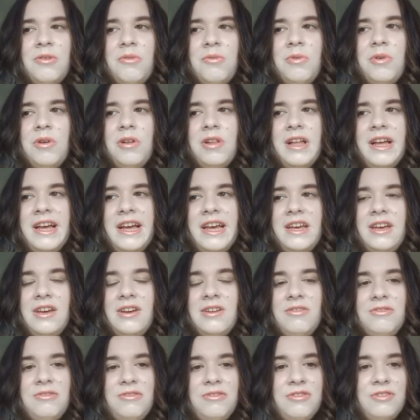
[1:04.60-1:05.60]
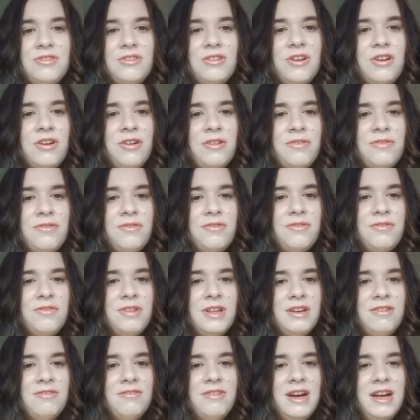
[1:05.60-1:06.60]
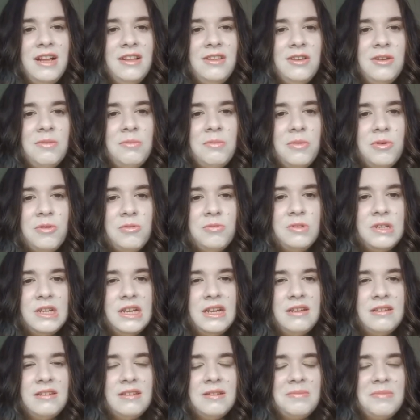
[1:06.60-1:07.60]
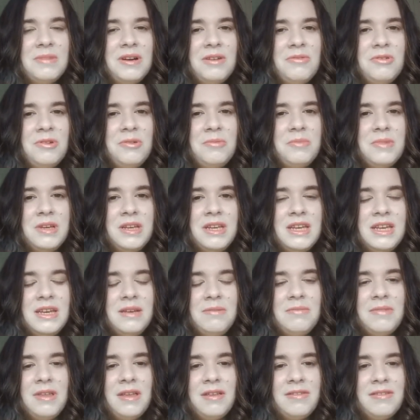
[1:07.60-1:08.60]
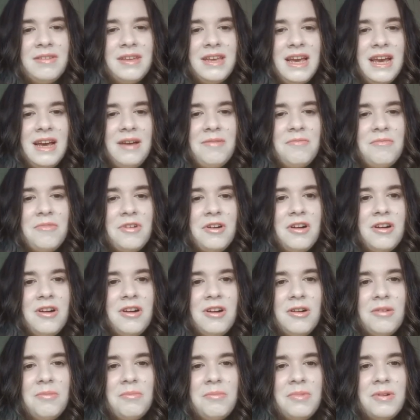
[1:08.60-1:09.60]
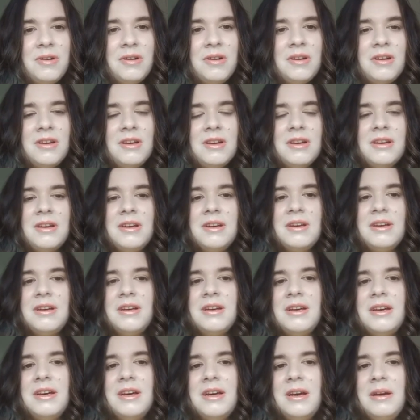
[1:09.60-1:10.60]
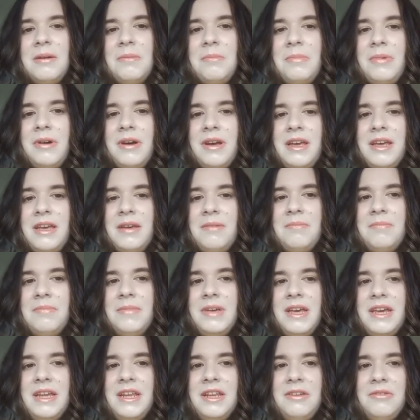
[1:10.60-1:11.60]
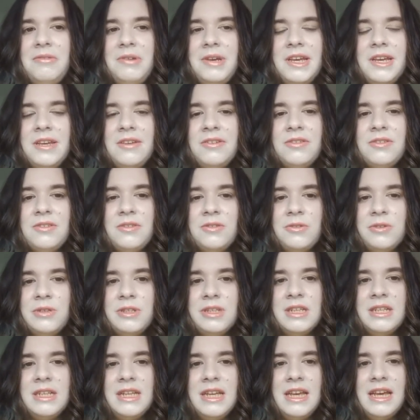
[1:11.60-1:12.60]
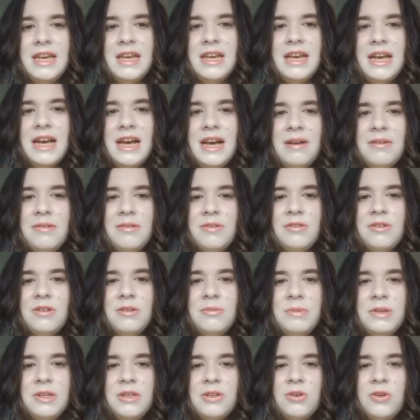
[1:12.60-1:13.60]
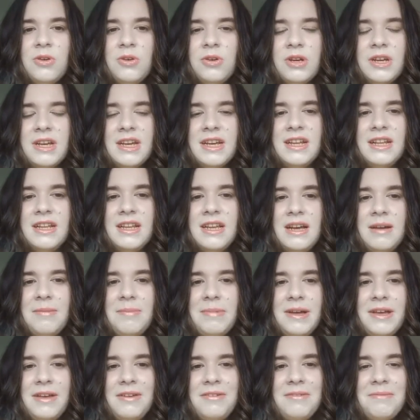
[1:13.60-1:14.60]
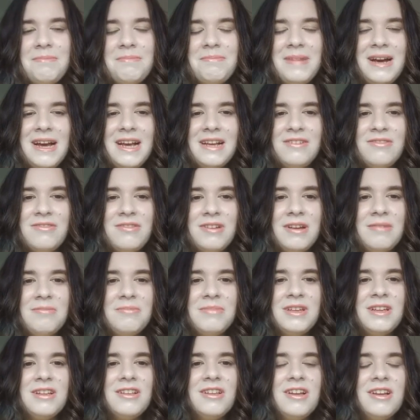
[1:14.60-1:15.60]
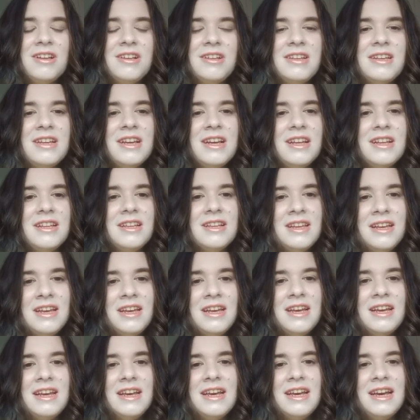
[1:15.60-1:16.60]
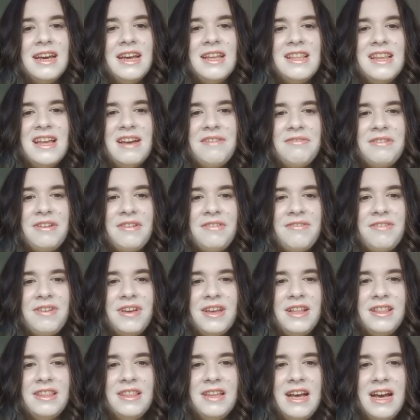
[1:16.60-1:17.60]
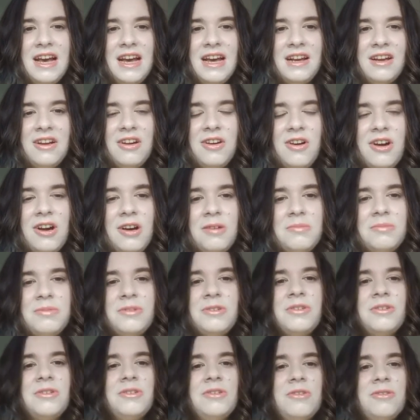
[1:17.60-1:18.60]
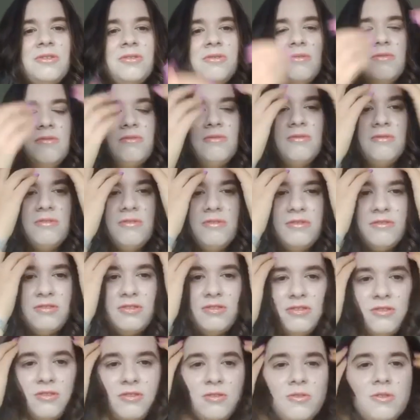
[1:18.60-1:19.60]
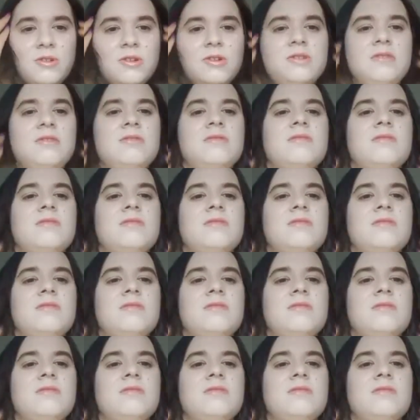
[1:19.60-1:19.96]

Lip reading: rely on stuff like random objects in my room to keep this camera up. But anyway, so today I'm going to be talking about my trip to London and everything that I got up to. So